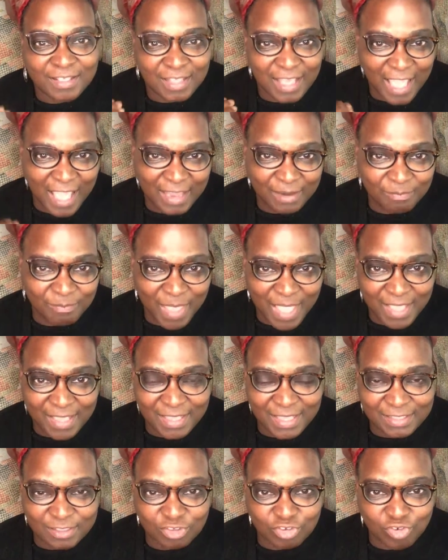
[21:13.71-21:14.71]
and make
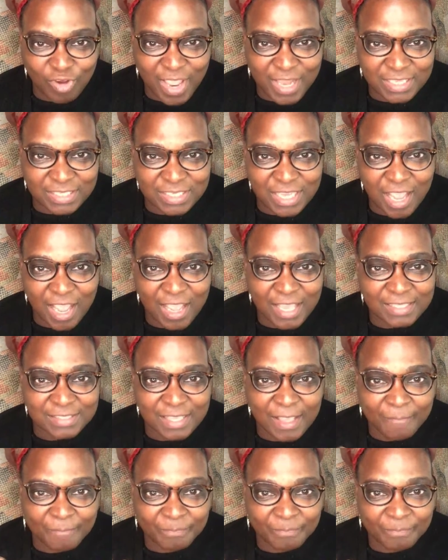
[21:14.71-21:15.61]
and strategize